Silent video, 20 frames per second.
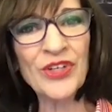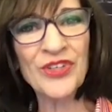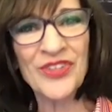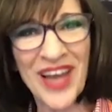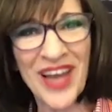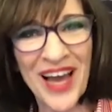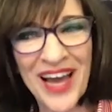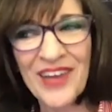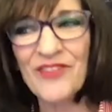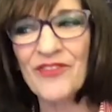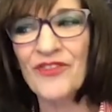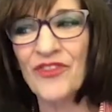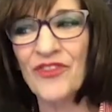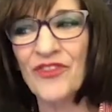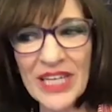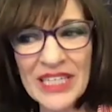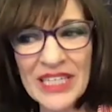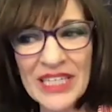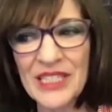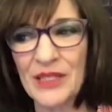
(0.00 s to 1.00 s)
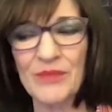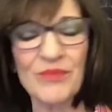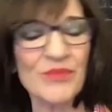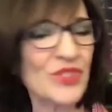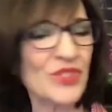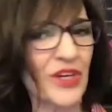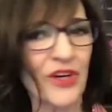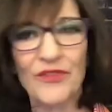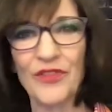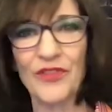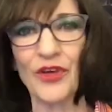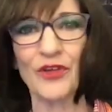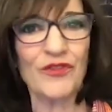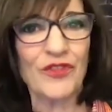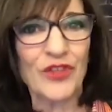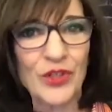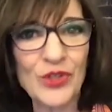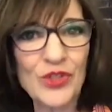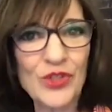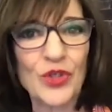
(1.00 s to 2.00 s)
are not victims of the
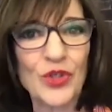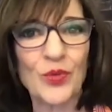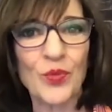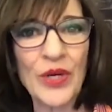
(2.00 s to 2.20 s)
future.